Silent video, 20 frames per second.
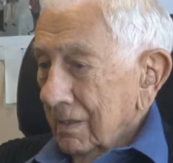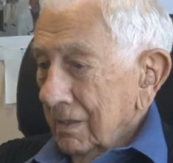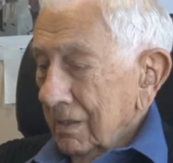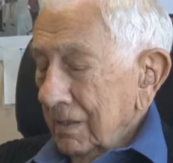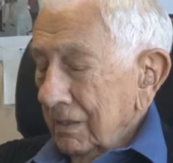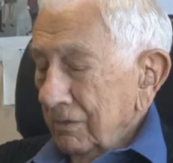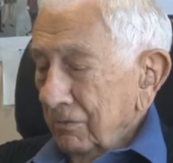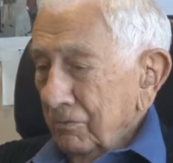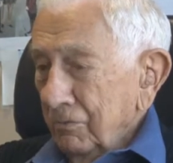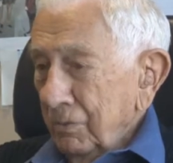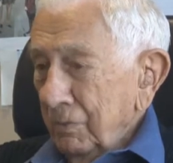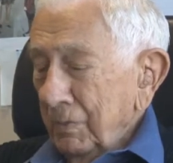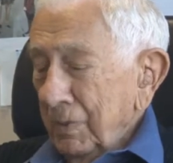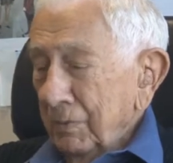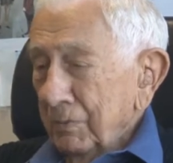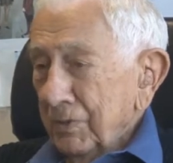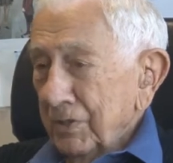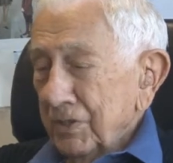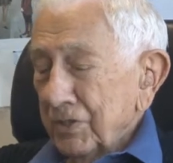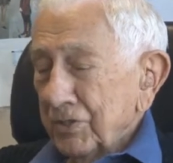I don't
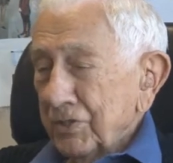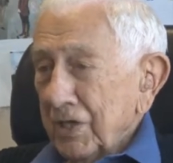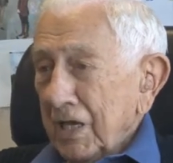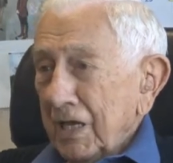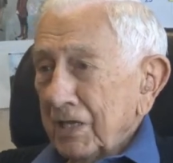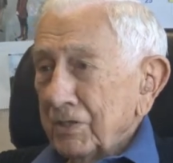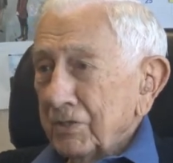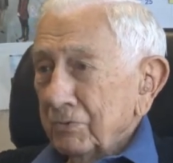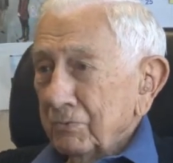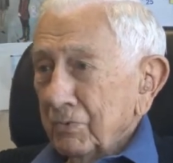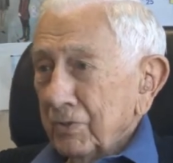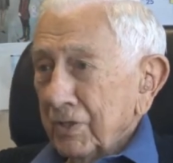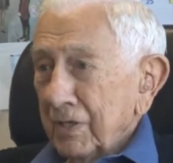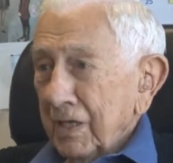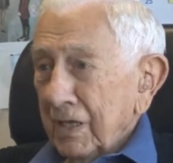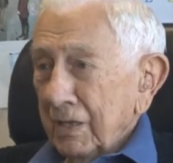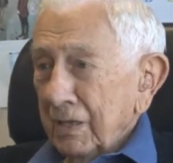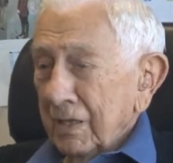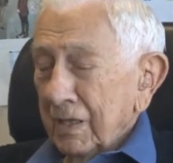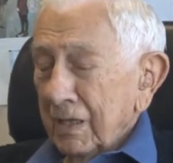remember the sergeant, what
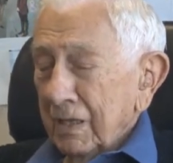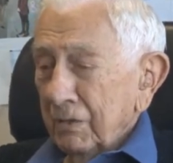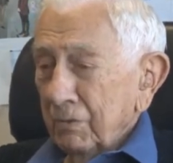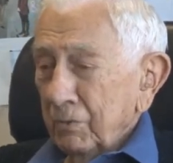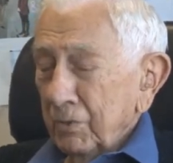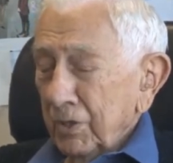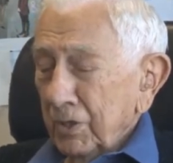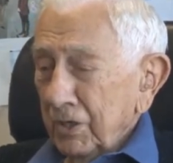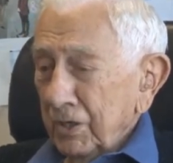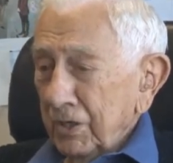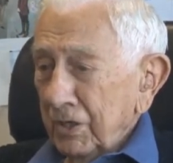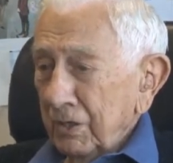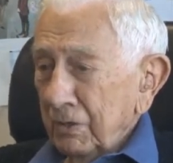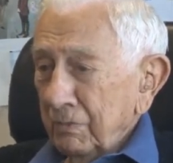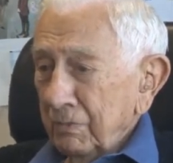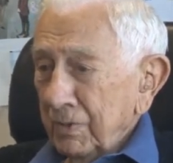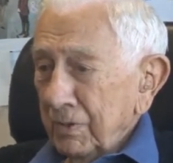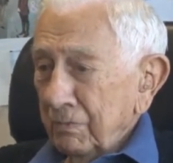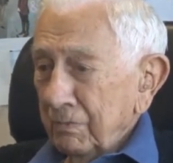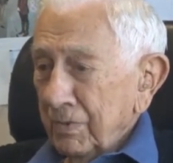how, how we got
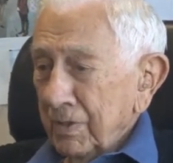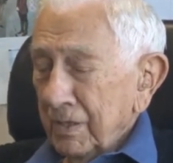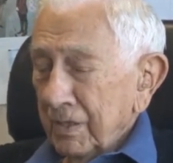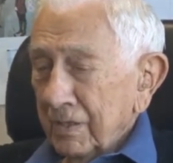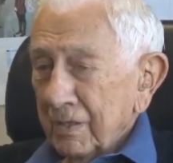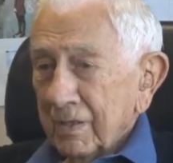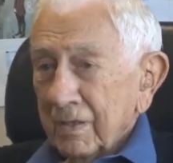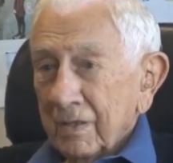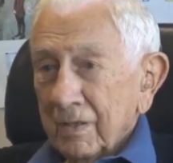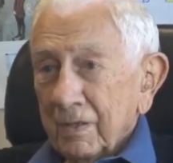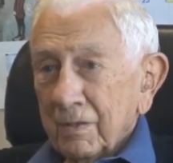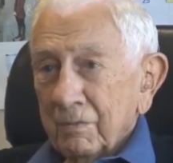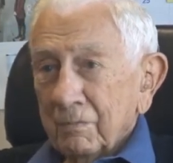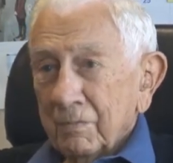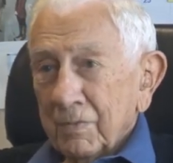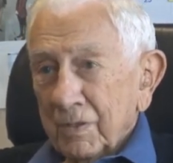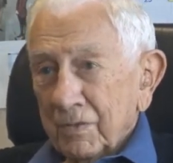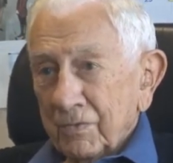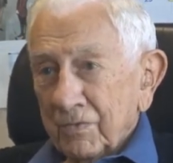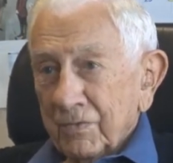him in, but
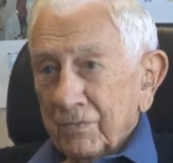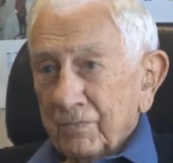but